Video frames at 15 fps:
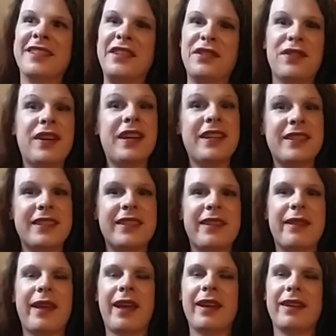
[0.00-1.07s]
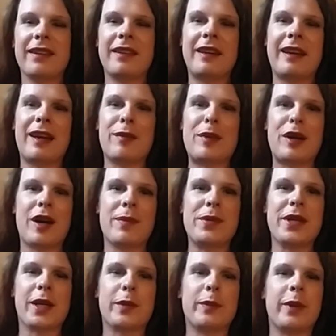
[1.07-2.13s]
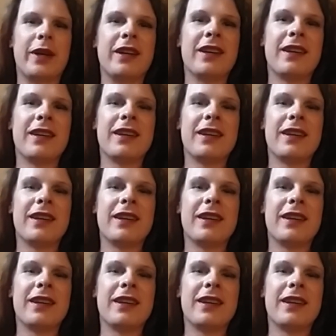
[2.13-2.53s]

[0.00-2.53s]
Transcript: It's funny to thank an inanimate object, but